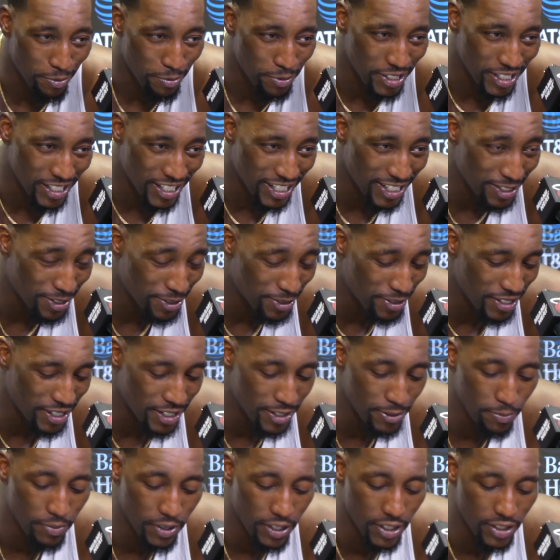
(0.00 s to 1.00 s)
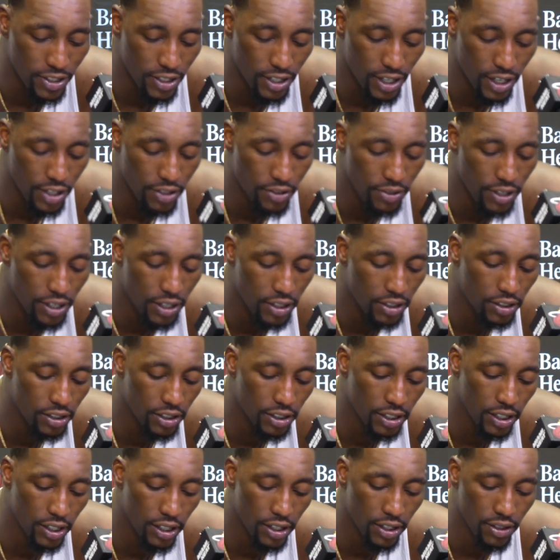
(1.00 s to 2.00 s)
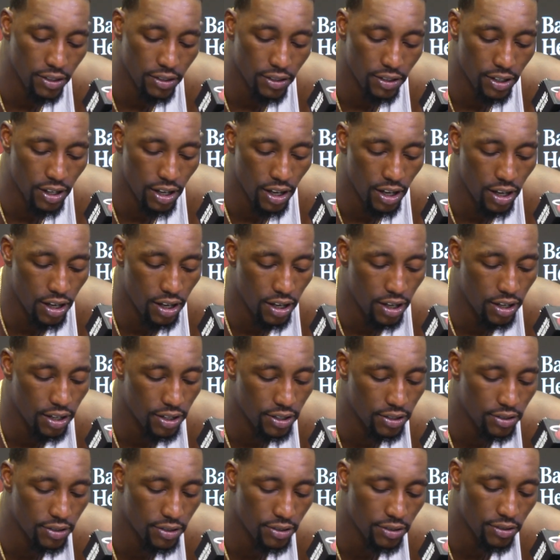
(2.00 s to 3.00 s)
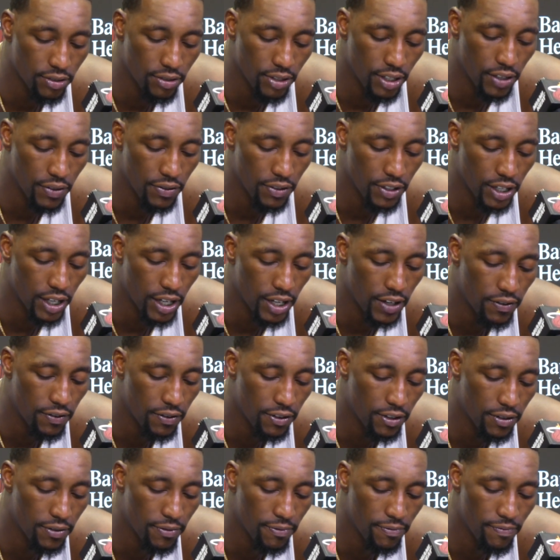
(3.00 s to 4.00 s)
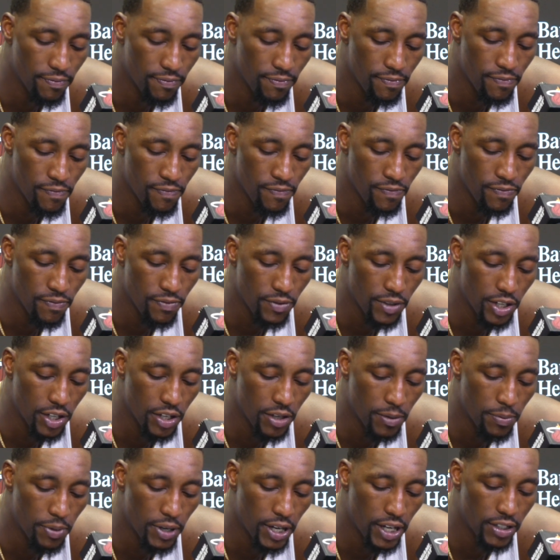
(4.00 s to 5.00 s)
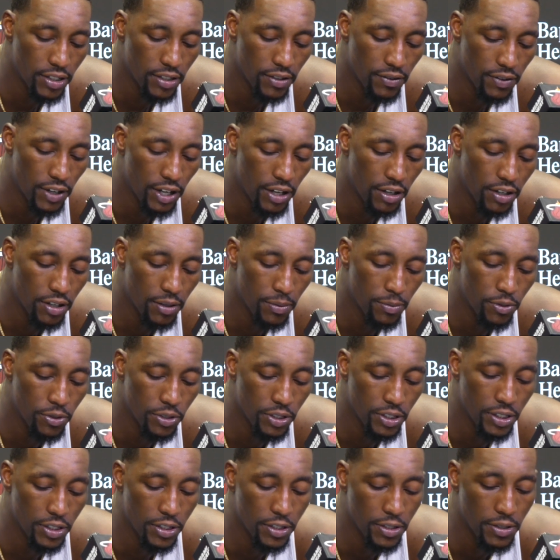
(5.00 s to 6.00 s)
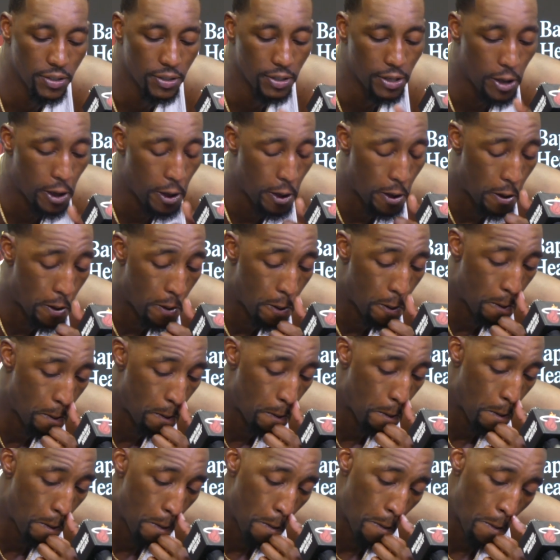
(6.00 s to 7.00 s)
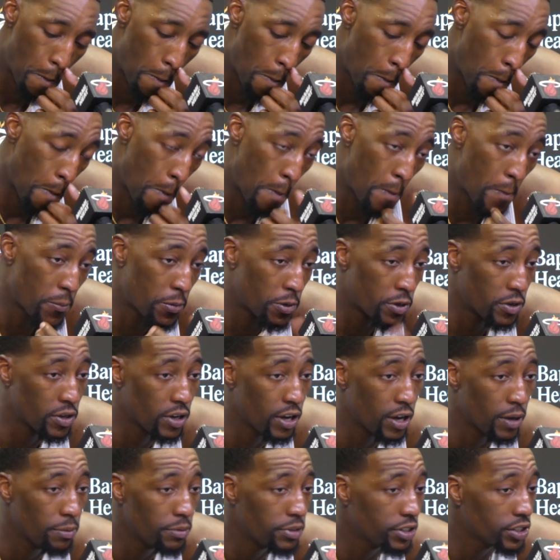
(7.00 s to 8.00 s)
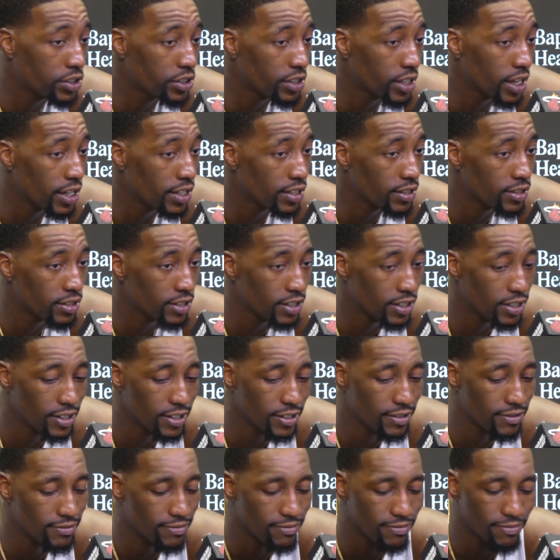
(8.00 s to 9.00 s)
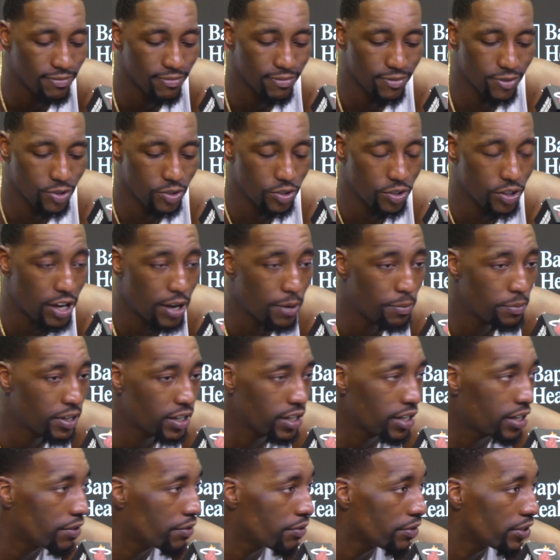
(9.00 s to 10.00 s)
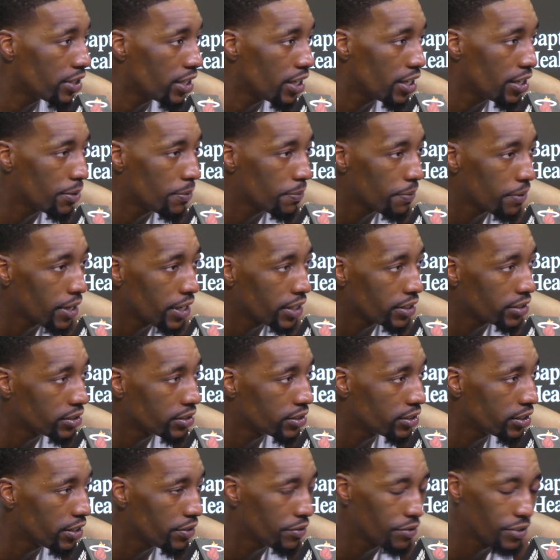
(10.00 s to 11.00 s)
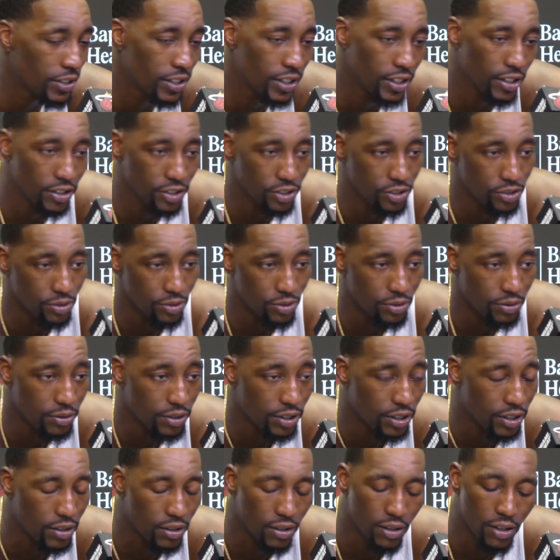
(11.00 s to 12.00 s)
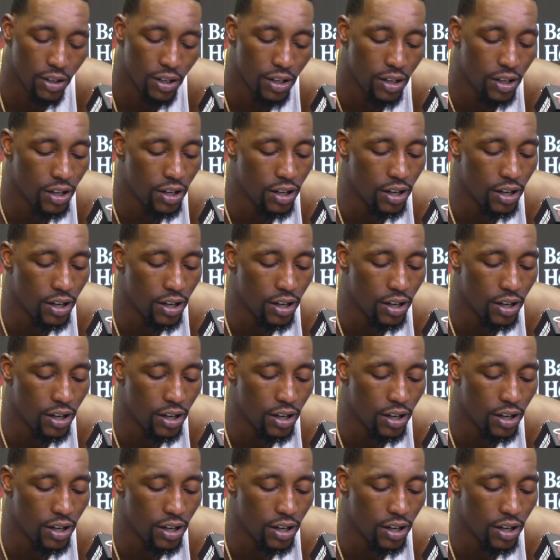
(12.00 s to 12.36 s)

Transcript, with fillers: I mean, that's that's basically how you got to look at it. Uh, you definitely of a either positive outcome on this. Um, you know, I miss shots that, you know, I make every day in practice, every day in shoot around.